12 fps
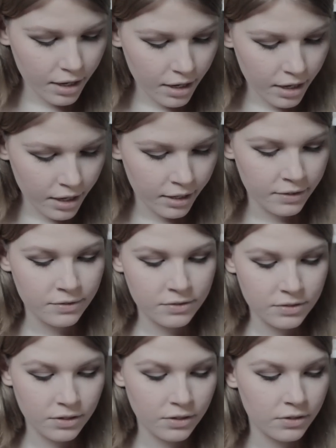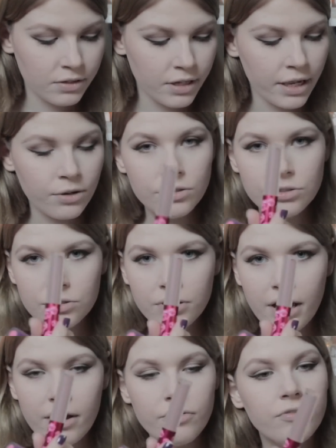And they also
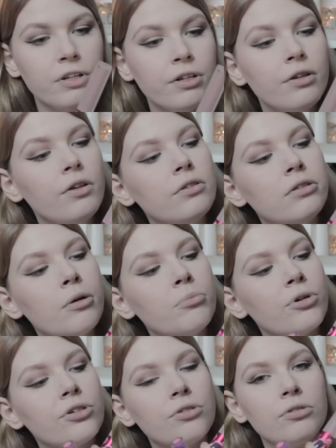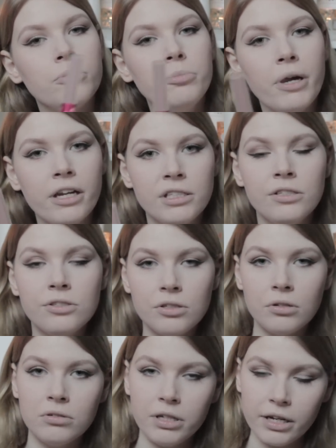have little numbers on the packaging,
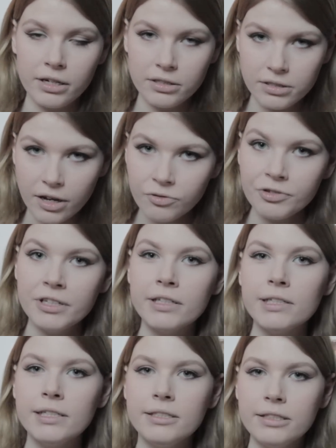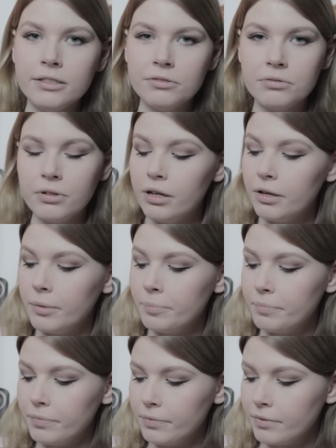so they definitely did
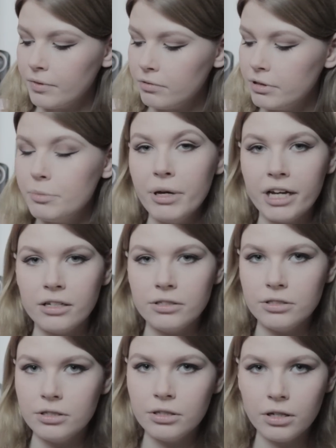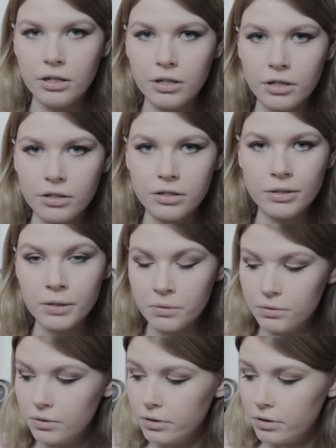repackaged the
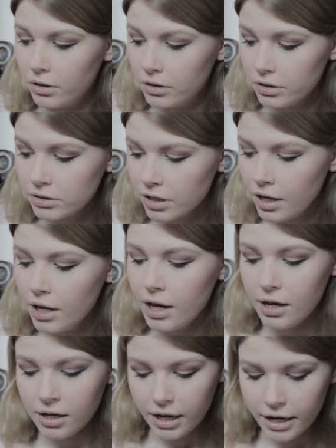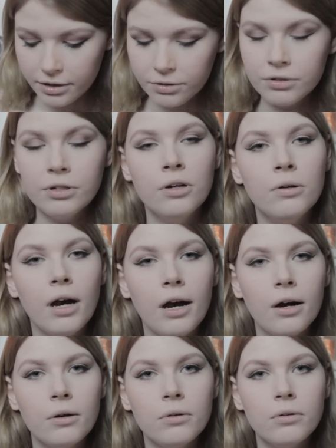new colors. I don't know
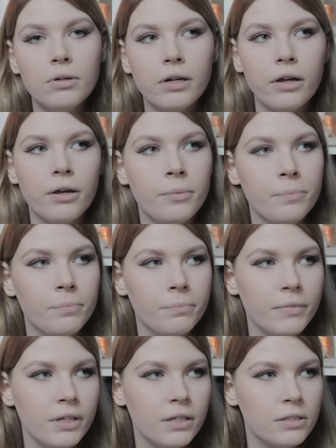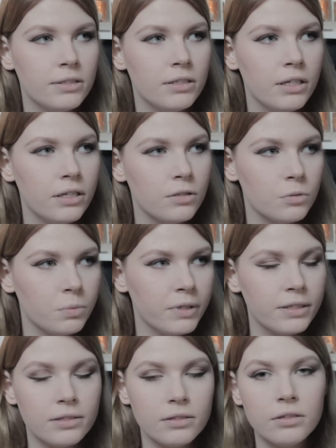how it is
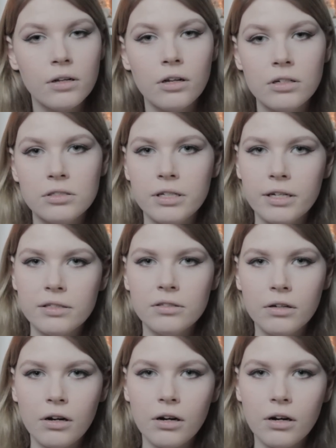with the colors that